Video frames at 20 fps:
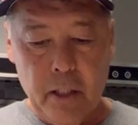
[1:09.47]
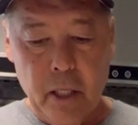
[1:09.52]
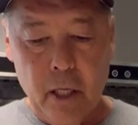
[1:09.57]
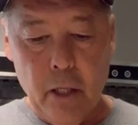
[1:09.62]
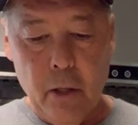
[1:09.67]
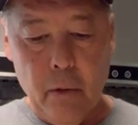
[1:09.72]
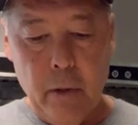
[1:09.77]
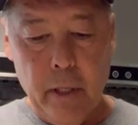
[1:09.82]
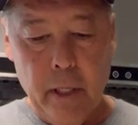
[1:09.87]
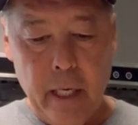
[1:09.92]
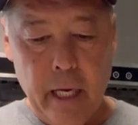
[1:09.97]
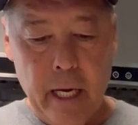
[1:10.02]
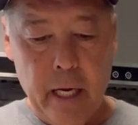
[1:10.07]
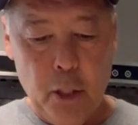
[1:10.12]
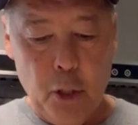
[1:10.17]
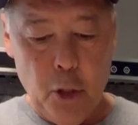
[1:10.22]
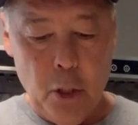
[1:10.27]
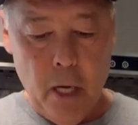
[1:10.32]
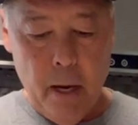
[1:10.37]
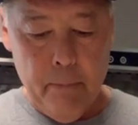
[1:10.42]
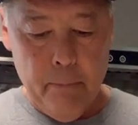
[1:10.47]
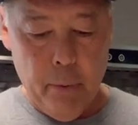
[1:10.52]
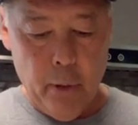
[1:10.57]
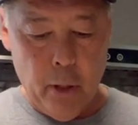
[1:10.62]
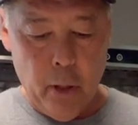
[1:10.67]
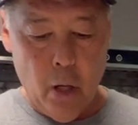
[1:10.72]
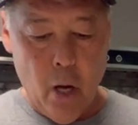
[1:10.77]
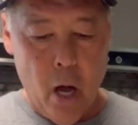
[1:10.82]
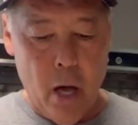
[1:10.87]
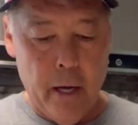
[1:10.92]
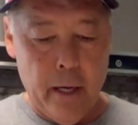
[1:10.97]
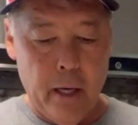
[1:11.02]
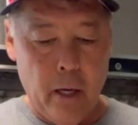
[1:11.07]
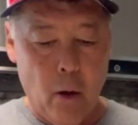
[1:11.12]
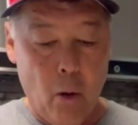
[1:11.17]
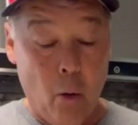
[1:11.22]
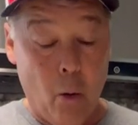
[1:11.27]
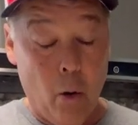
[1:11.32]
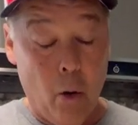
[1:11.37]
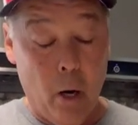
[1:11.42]
into a dish and put it on
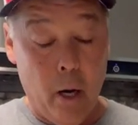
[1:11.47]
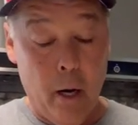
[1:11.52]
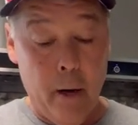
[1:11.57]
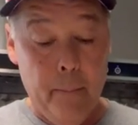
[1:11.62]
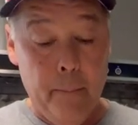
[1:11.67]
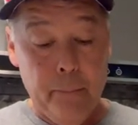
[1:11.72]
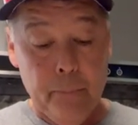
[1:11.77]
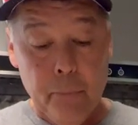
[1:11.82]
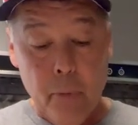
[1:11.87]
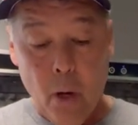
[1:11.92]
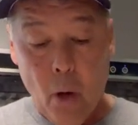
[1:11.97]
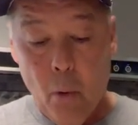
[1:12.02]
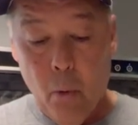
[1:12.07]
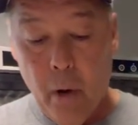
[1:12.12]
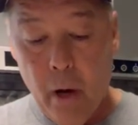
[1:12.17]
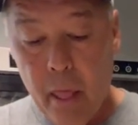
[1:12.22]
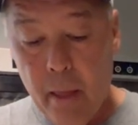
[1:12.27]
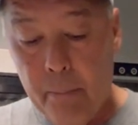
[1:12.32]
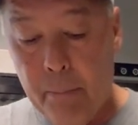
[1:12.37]
it, or one of the